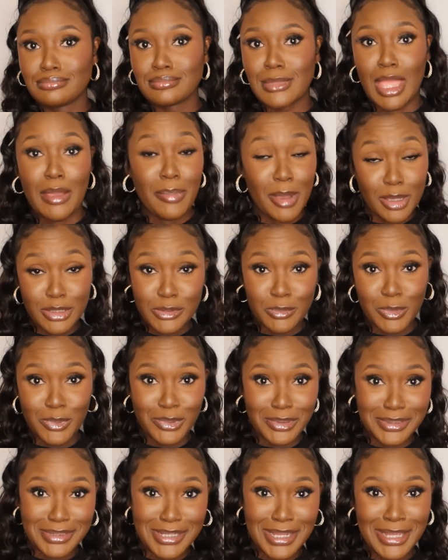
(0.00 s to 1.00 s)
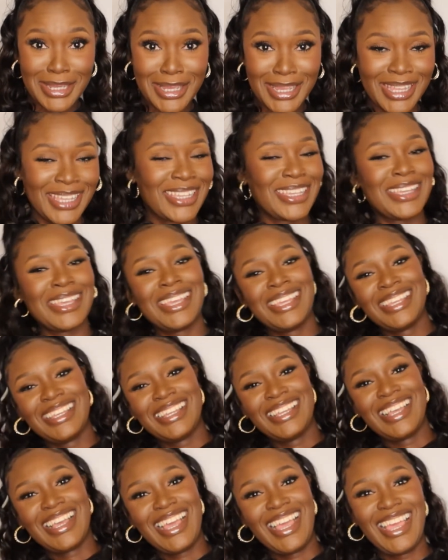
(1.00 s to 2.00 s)
a passport.
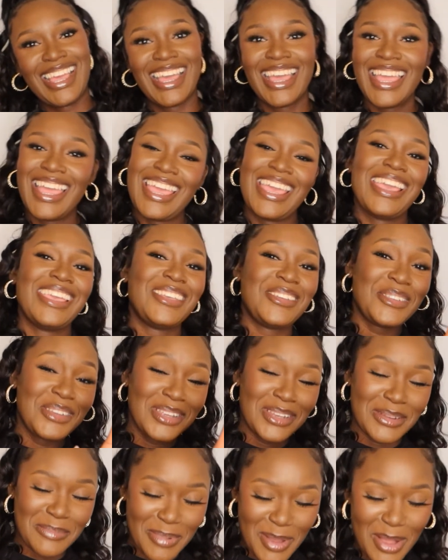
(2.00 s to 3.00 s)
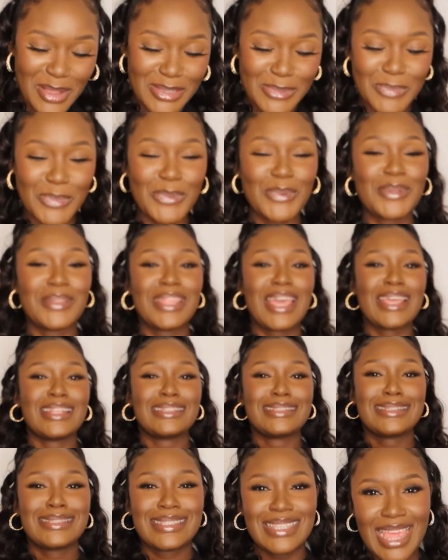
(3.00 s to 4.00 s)
You need a passport.
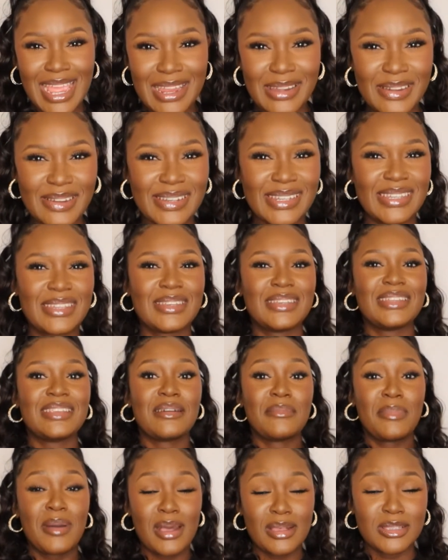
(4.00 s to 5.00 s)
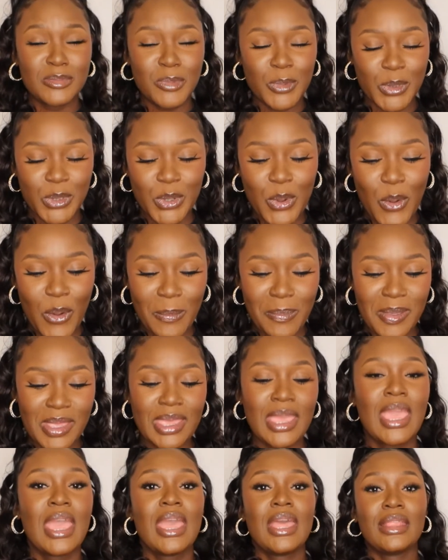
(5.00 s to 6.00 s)
That's standard. You need a passport
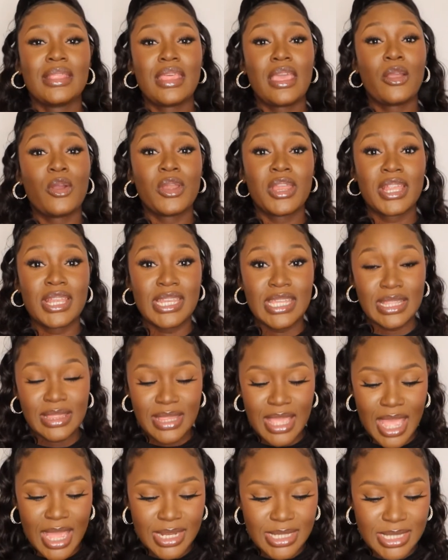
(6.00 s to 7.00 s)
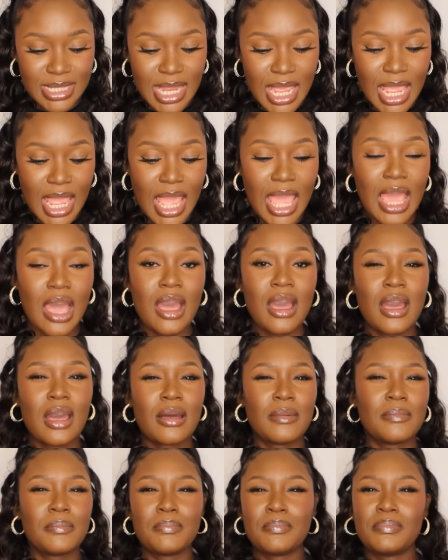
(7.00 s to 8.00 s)
copy. They're gonna need that.
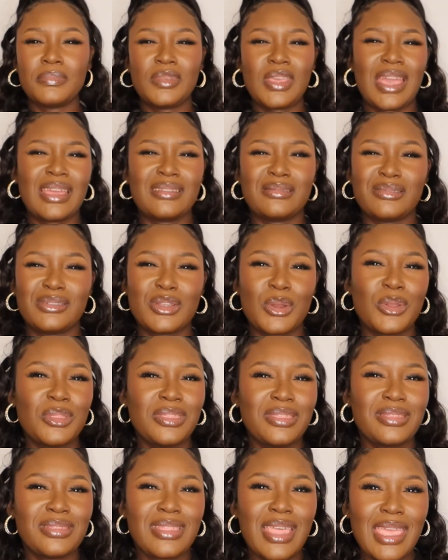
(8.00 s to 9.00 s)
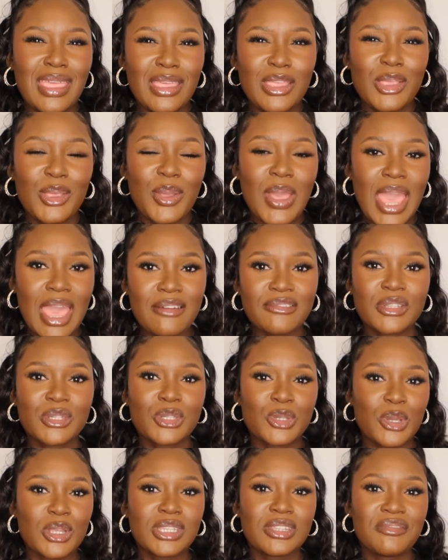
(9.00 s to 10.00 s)
I don't think you have to
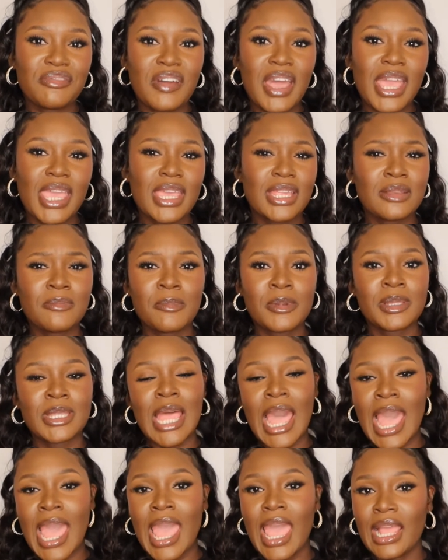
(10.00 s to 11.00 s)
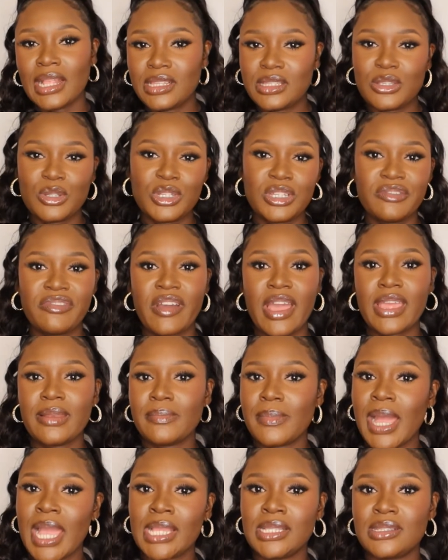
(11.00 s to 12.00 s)
certify it, but I had certified
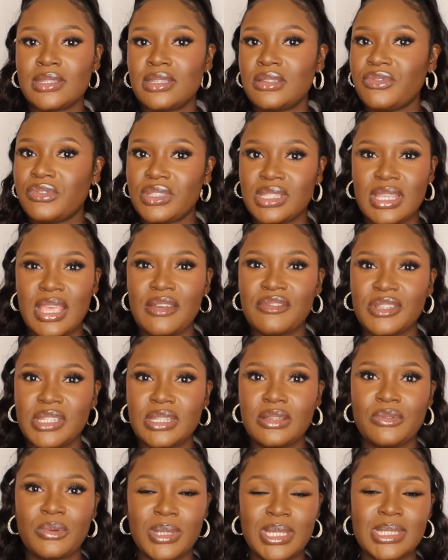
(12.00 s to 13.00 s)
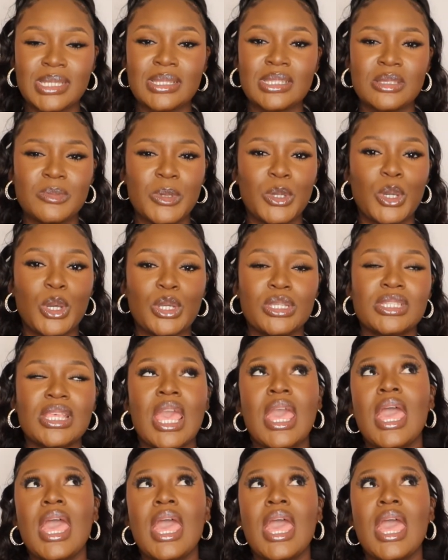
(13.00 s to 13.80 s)
mine just for safety reasons, because